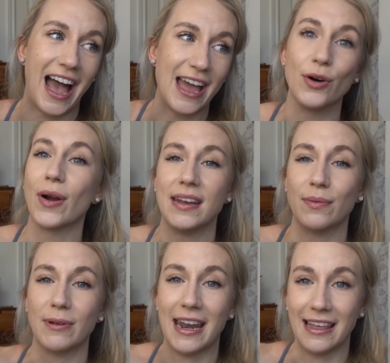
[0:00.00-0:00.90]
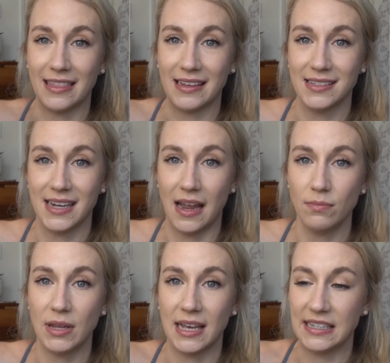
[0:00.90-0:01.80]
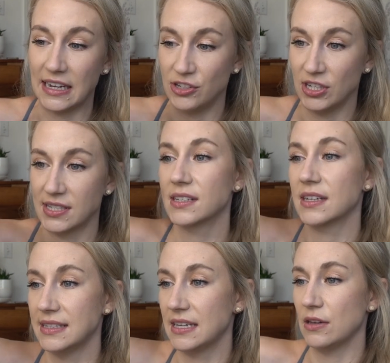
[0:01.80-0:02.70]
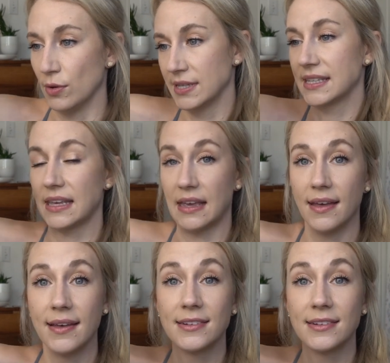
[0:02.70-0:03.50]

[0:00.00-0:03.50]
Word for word: I don't end up getting things done because I just continuously